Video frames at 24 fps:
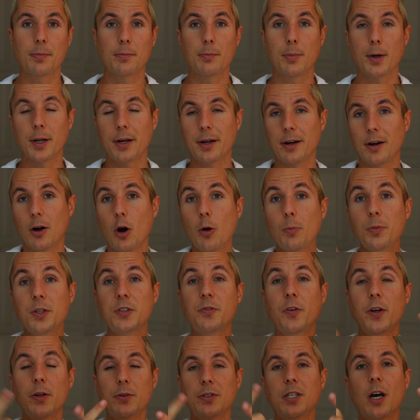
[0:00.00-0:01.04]
But I hope this
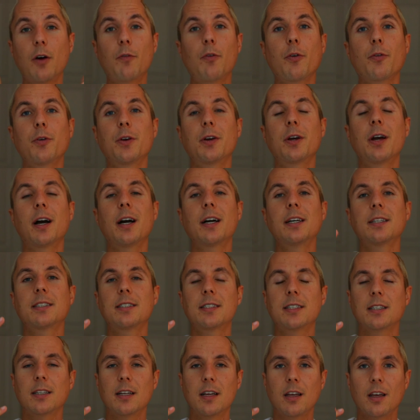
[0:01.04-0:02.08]
video was helpful for you
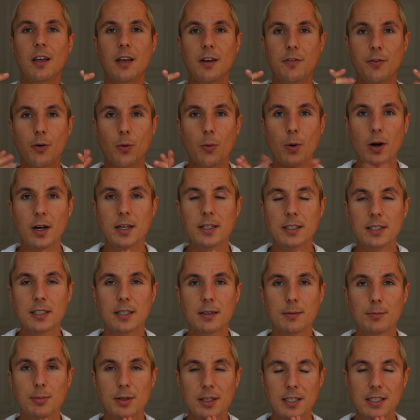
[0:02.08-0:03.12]
guys. If it was,
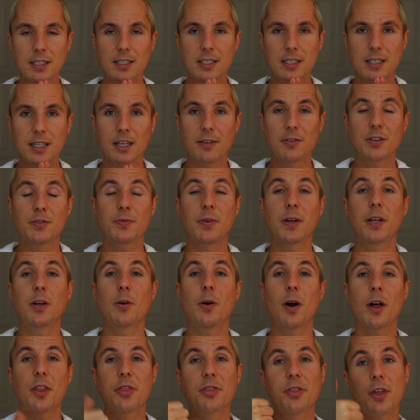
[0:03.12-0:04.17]
please give this video
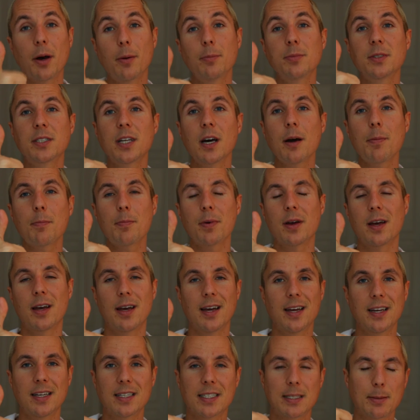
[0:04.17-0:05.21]
a thumbs up
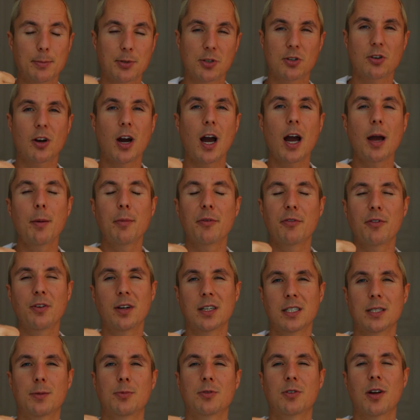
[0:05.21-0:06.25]
and subscribe if you're
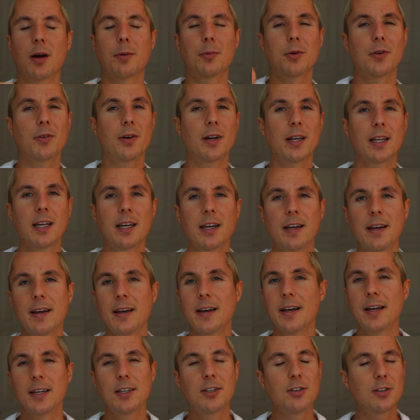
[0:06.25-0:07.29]
not subscribed already.
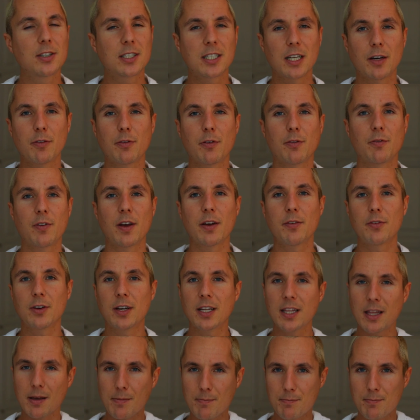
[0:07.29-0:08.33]
Do yourself a favor and
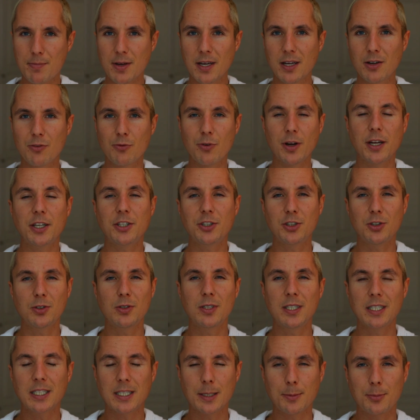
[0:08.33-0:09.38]
hit that big red
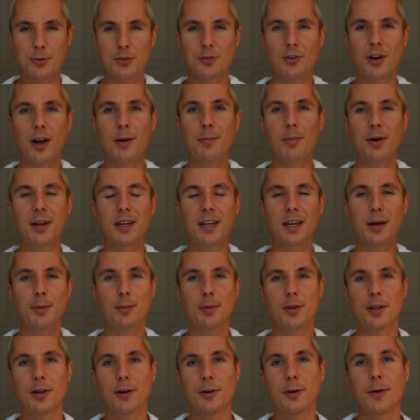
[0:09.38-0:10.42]
juicy subscribe button down
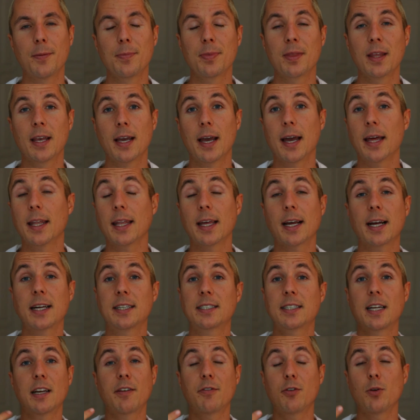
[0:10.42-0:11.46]
below. And like I
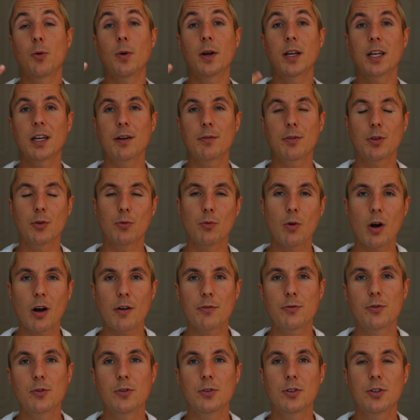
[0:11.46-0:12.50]
said, if you want to give the raw
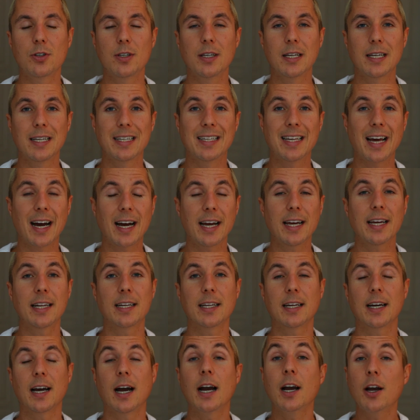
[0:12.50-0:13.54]
food
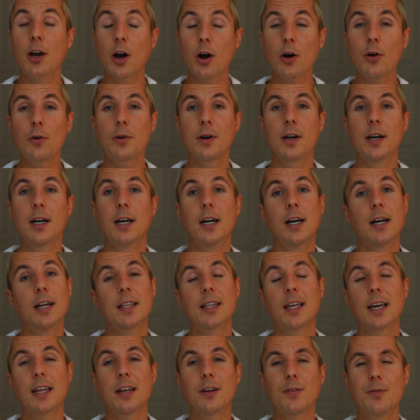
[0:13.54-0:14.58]
diet a go,
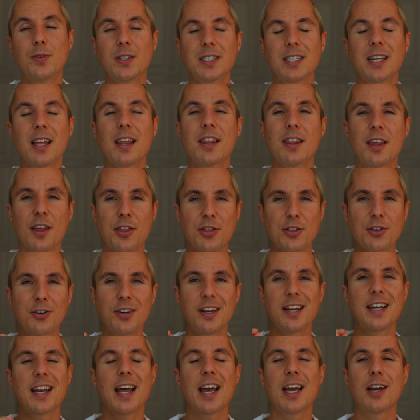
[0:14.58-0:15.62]
then visit the
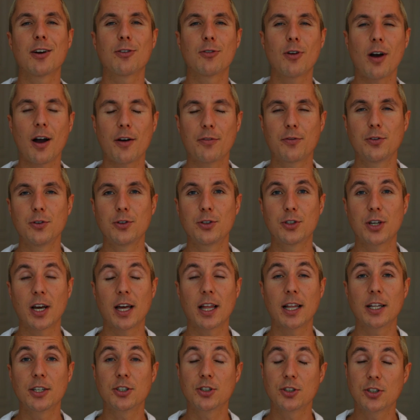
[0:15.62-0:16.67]

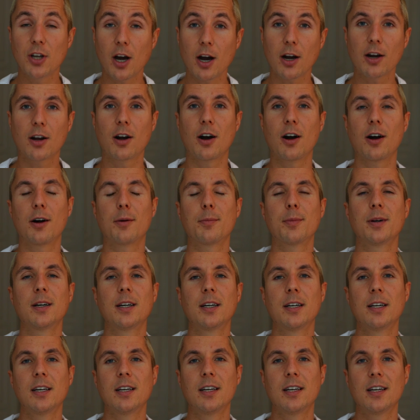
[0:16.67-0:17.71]
30dayrawfoodchallenge.com
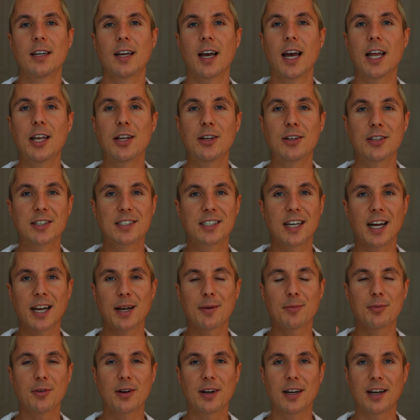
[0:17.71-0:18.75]
and you can sign
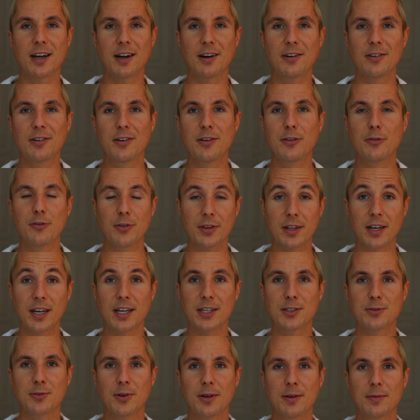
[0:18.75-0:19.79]
up right now for the
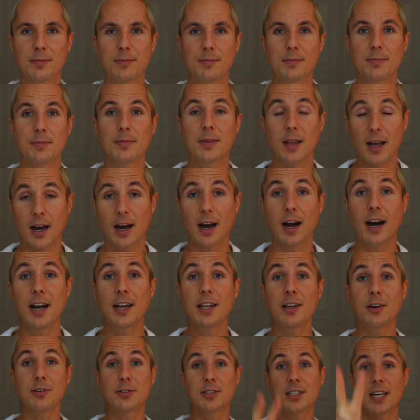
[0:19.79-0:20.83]
next one.
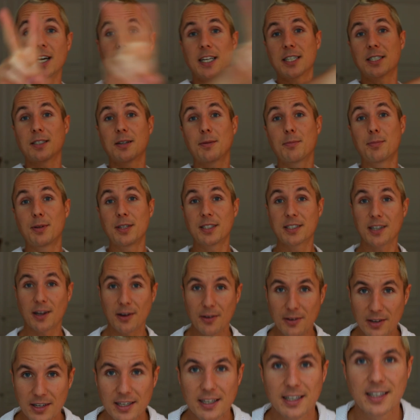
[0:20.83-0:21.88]
Adios, guys. Peace
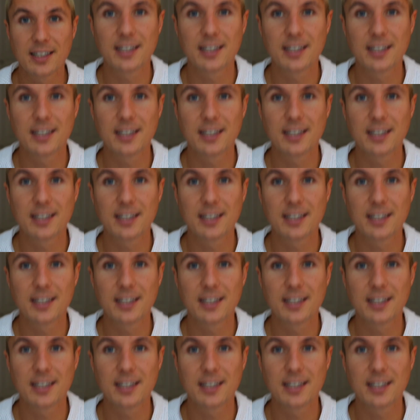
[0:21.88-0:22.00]
out.